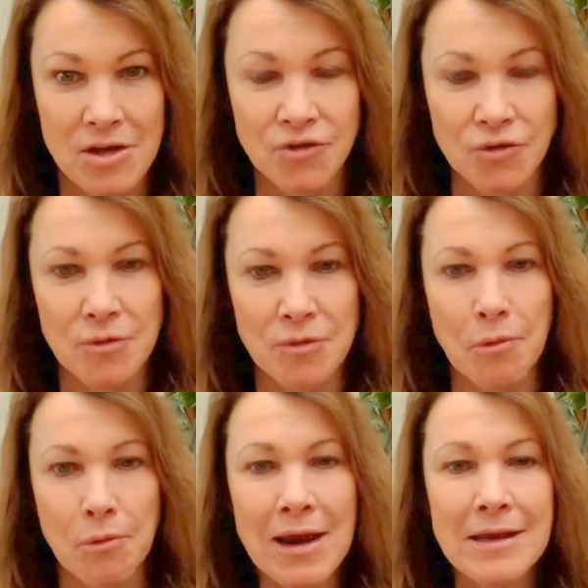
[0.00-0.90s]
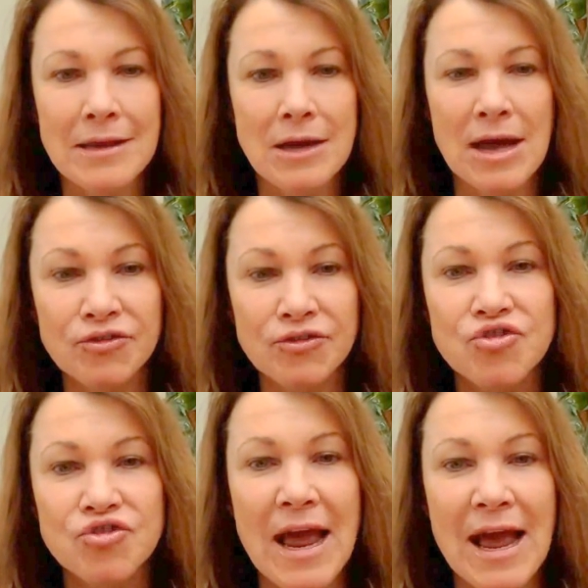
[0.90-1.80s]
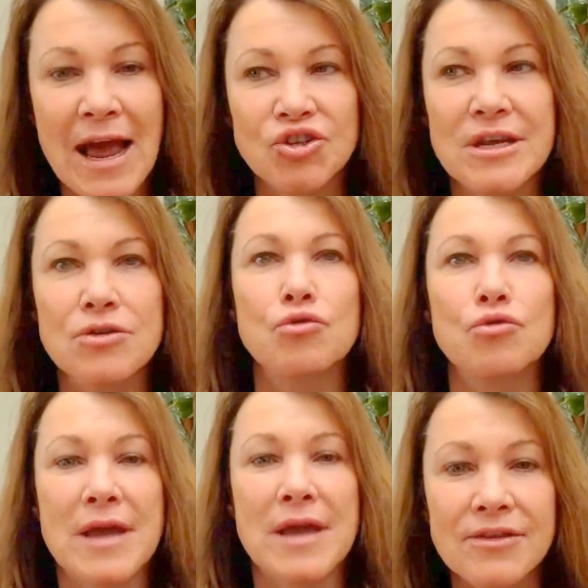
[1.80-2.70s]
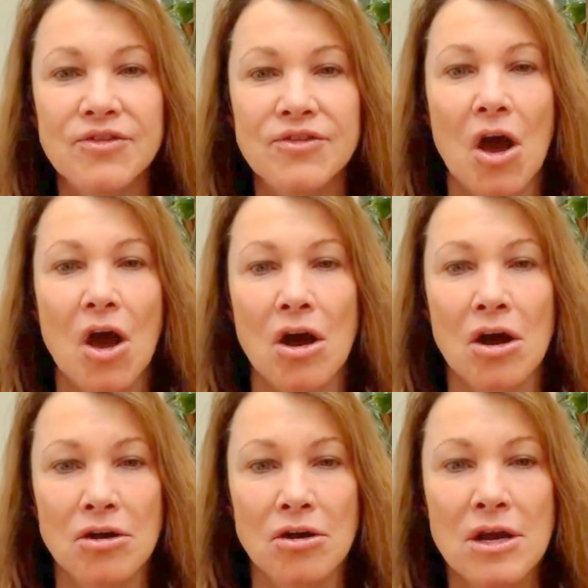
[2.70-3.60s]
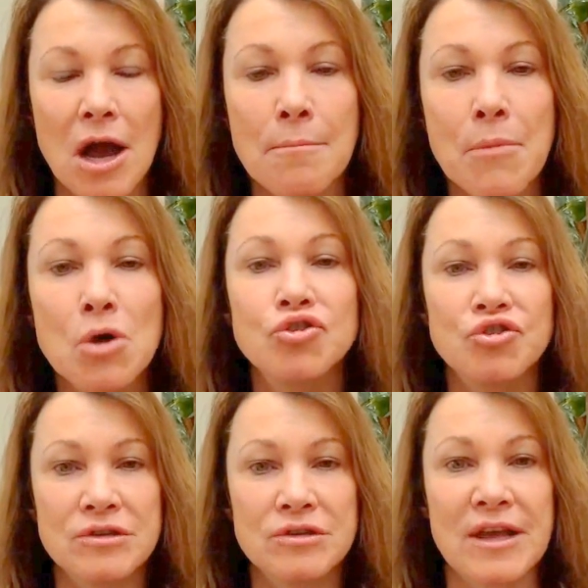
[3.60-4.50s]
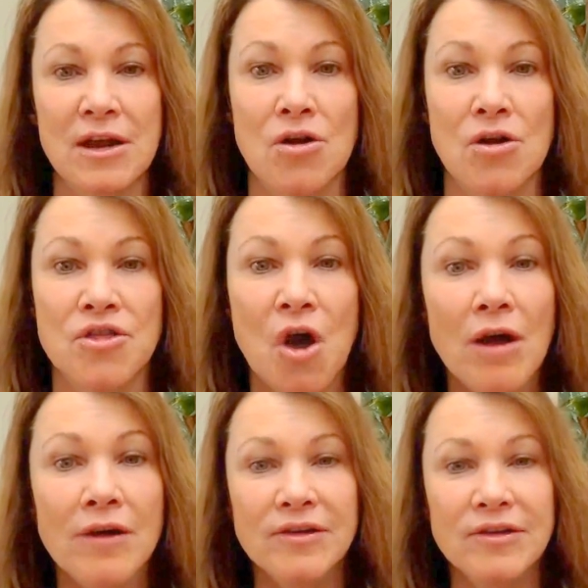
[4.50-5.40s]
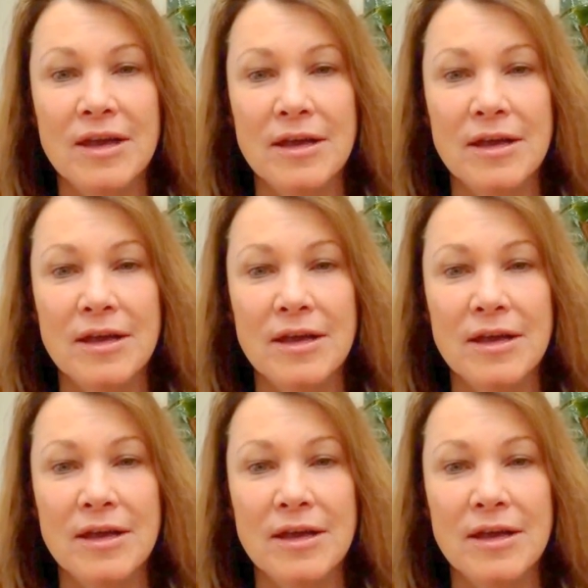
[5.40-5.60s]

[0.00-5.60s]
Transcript: So the brain, estrogen actually creates our emotions and our thoughts.